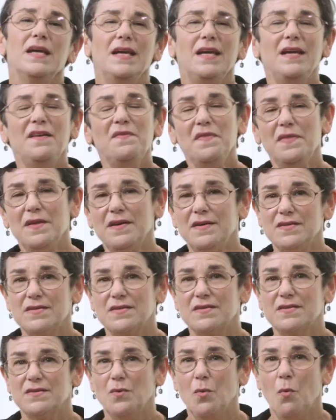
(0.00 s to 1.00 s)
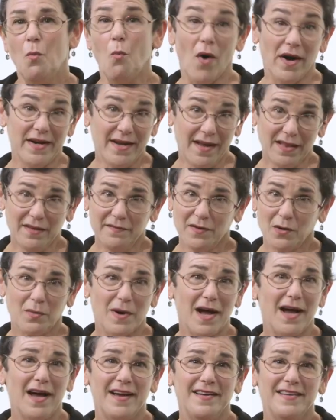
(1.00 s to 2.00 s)
In this
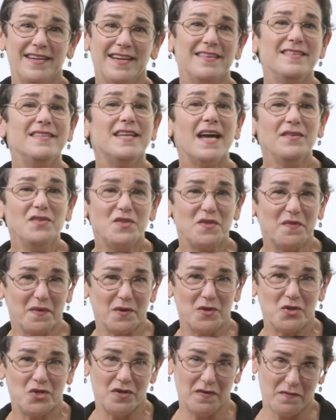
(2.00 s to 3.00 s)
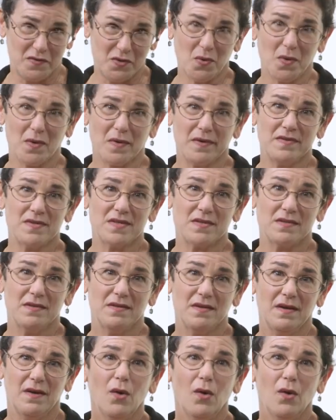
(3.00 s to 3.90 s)
one-hell-of-a-ride condensed version of torts,